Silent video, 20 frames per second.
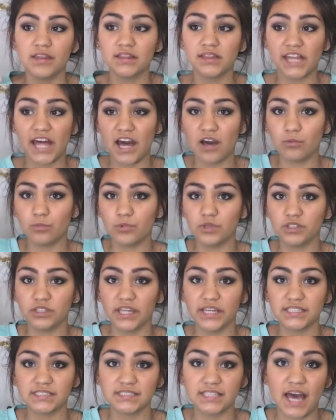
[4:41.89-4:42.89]
that would
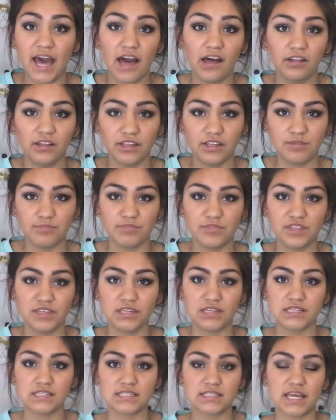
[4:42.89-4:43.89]
like tell him
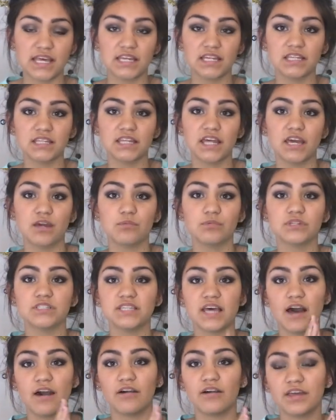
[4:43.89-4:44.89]
things, and they would
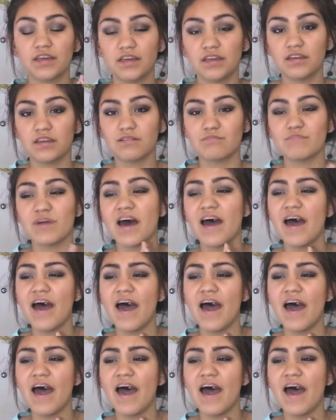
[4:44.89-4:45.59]
tell him